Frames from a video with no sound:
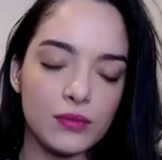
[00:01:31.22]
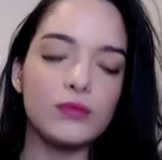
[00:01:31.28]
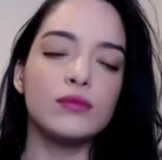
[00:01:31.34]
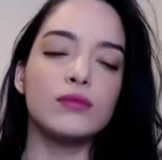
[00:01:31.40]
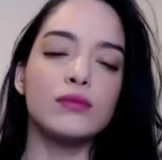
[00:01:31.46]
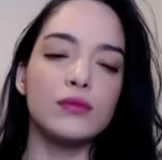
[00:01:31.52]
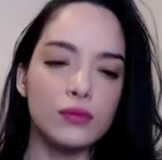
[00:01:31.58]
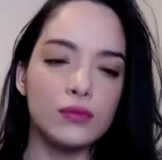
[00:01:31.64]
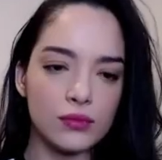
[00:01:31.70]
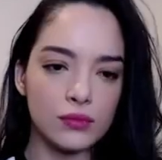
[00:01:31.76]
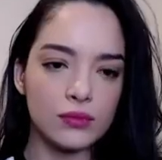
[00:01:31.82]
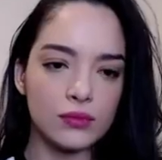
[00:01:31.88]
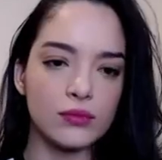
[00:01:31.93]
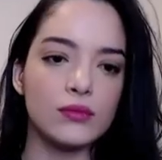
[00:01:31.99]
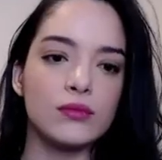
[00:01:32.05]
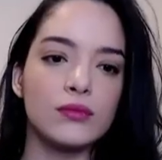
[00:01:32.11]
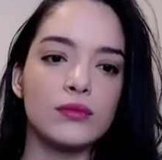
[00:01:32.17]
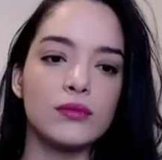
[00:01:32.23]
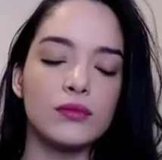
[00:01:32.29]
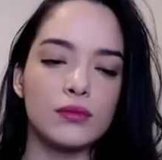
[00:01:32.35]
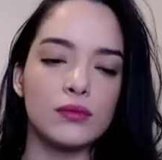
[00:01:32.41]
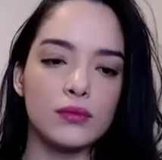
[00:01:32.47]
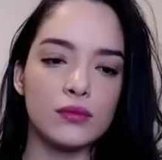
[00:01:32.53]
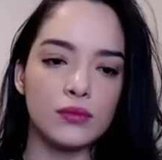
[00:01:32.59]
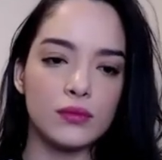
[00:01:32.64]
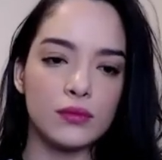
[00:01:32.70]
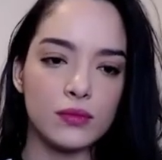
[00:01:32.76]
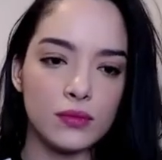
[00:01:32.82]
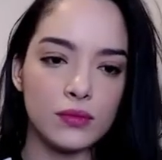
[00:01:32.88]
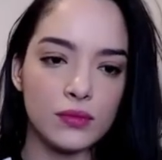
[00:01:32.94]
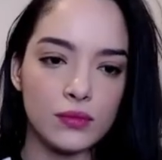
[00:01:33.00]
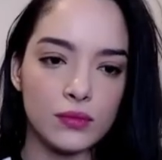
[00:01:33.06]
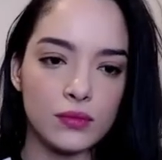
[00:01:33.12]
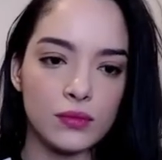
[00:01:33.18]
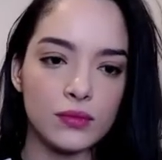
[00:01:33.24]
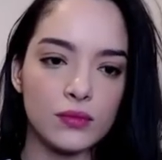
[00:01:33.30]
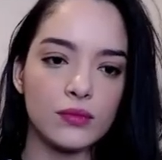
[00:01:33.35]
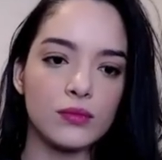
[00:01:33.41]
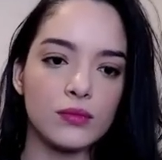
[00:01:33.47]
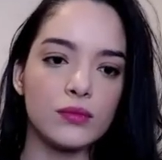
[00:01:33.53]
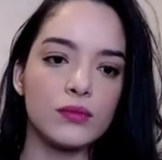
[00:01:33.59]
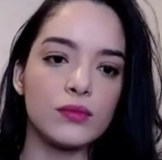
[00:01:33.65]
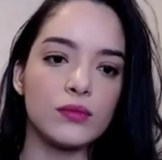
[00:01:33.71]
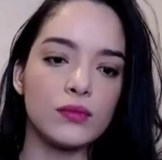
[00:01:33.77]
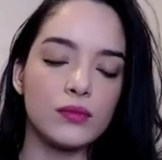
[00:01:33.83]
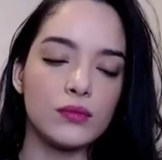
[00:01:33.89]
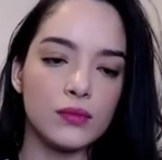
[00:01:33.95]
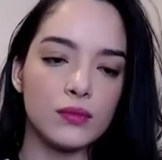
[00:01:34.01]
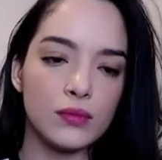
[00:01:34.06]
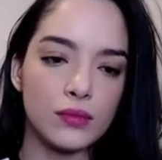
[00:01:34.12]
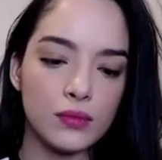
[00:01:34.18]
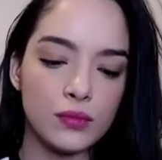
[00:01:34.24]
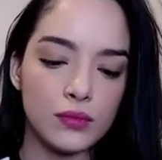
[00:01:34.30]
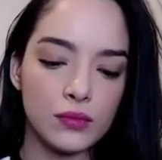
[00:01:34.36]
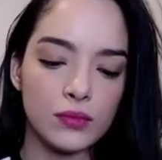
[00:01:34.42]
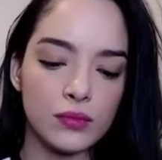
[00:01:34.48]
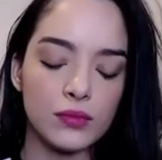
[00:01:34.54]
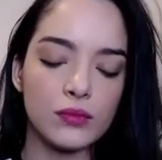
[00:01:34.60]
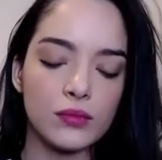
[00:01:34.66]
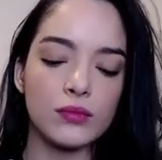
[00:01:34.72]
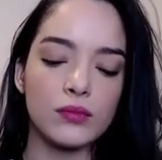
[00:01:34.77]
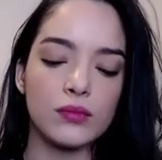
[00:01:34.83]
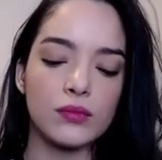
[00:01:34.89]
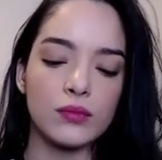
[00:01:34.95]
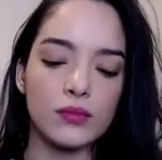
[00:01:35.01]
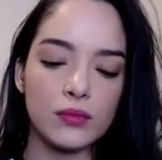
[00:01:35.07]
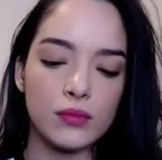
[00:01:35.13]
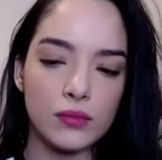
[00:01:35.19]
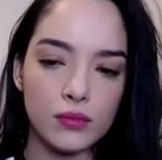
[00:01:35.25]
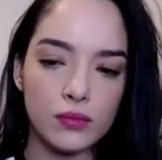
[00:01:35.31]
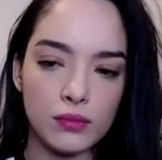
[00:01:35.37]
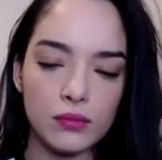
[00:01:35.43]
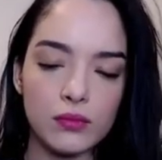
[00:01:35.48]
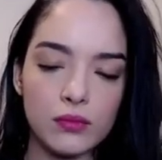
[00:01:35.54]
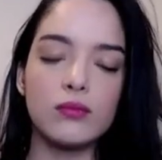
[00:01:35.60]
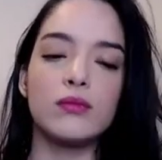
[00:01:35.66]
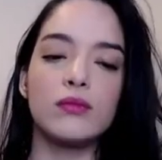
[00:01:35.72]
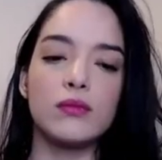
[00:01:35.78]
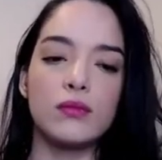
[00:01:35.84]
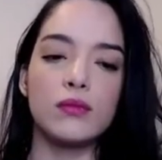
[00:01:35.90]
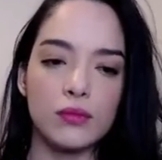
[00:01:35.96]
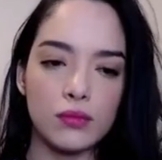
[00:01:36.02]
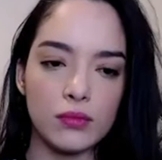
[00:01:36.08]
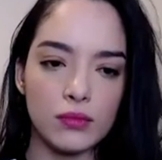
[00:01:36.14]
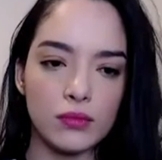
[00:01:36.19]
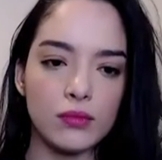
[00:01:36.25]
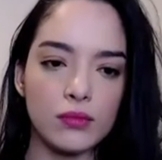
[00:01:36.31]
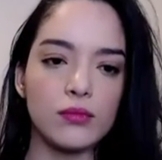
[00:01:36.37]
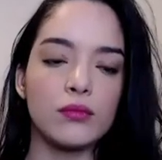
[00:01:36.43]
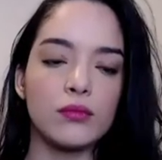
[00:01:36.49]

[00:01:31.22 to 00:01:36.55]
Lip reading: No words are spoken by the person on screen.